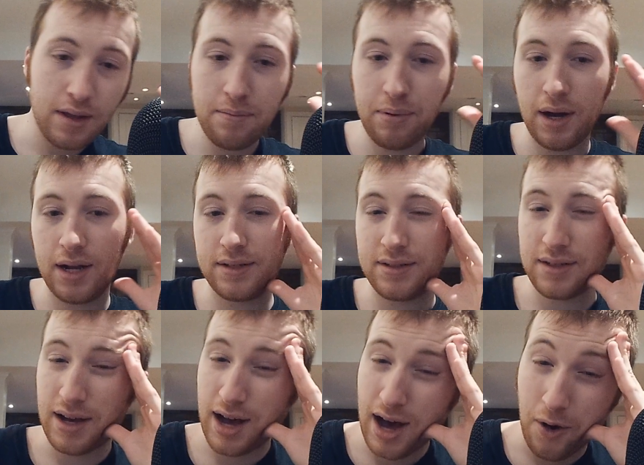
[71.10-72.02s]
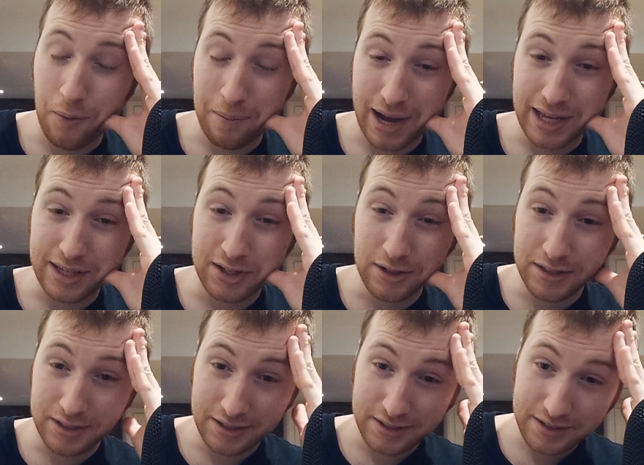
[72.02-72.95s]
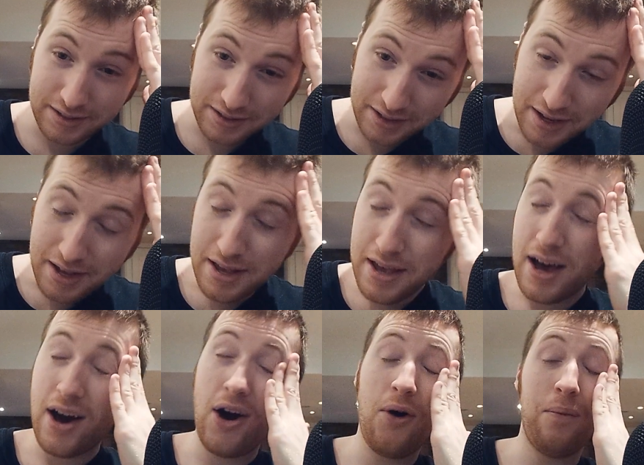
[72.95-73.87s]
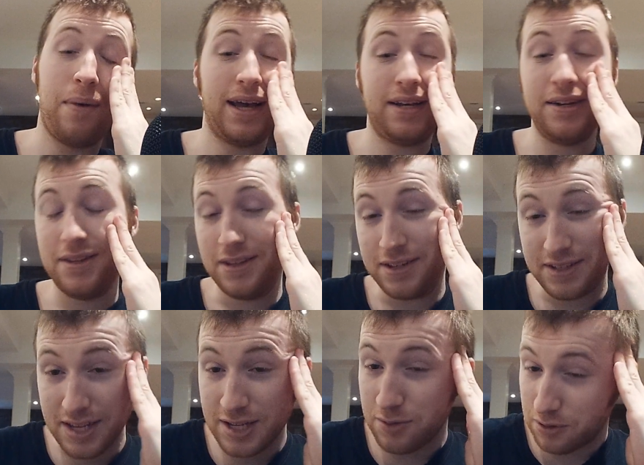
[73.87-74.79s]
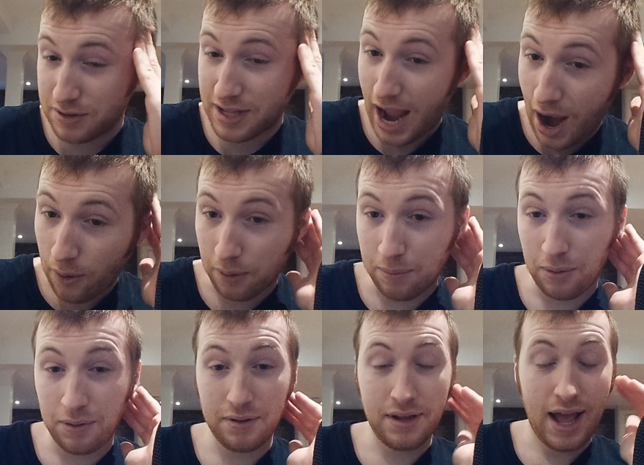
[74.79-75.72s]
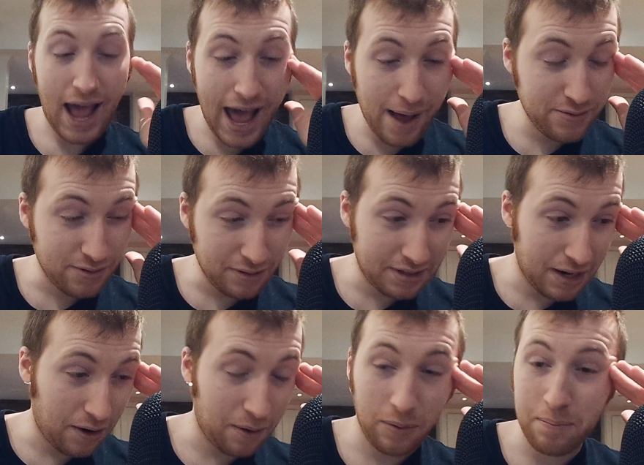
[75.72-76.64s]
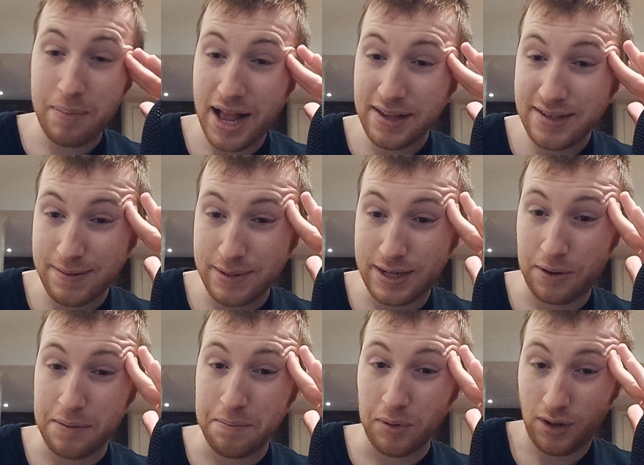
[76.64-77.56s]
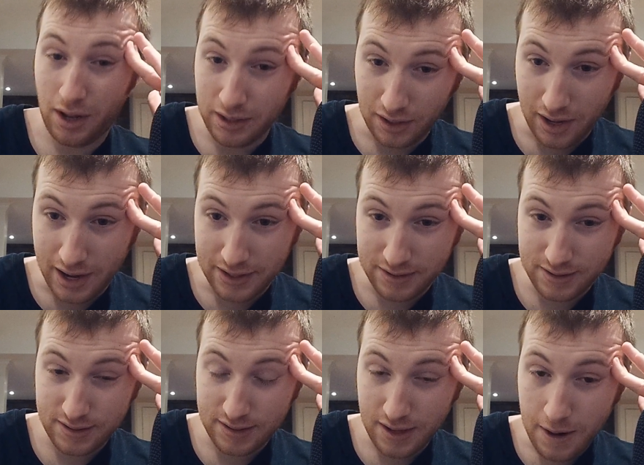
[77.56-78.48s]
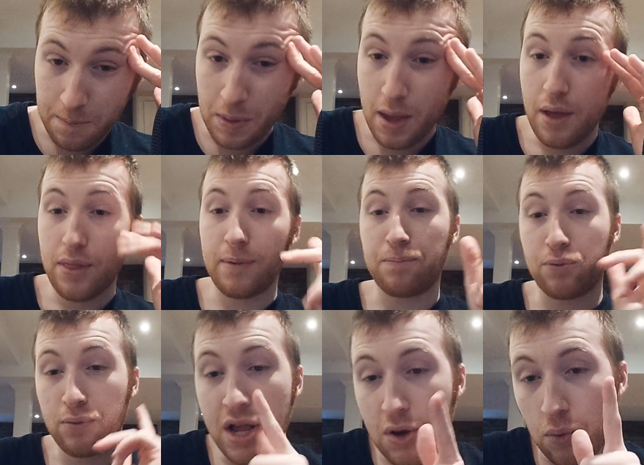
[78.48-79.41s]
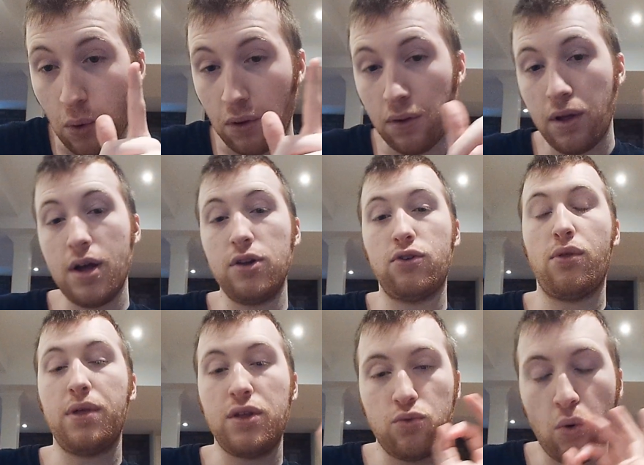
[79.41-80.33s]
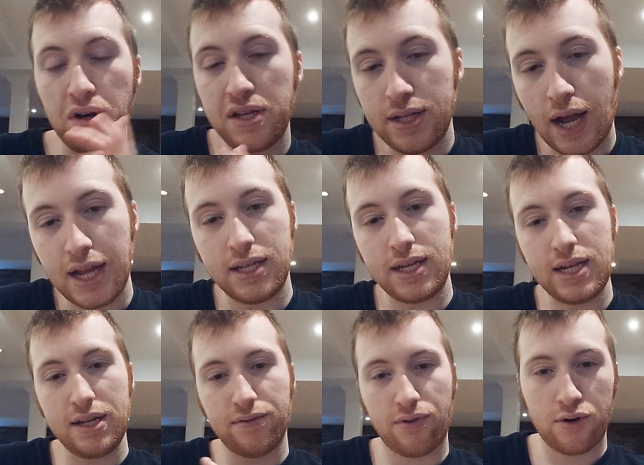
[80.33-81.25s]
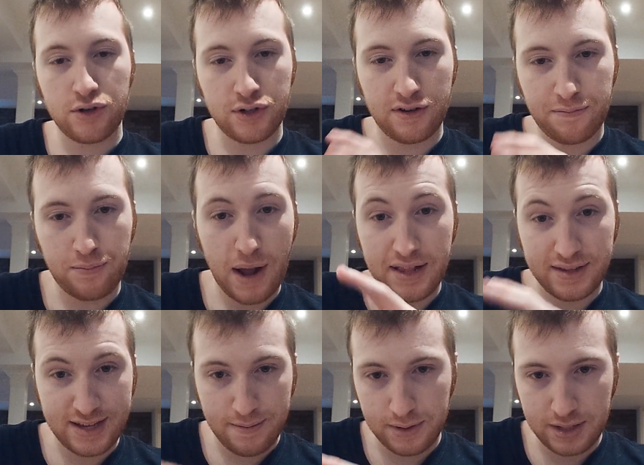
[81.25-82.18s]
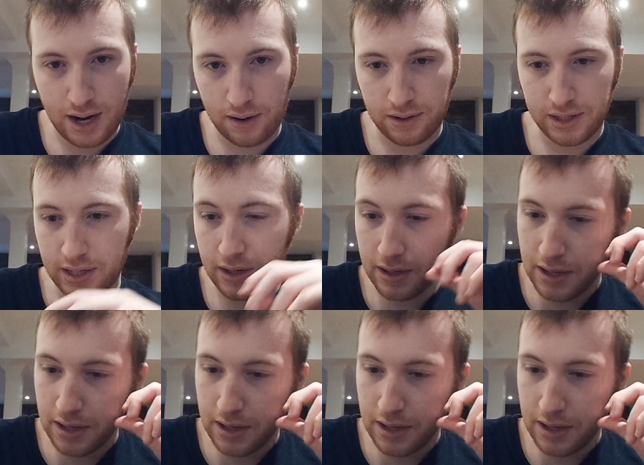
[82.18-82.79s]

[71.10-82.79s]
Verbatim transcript: But, oh my goodness. Oh my goodness, this was terrible. Absolutely terrible. Pet Sematary Bloodlines, the prequel to the twenty nineteen version of Pet Sematary,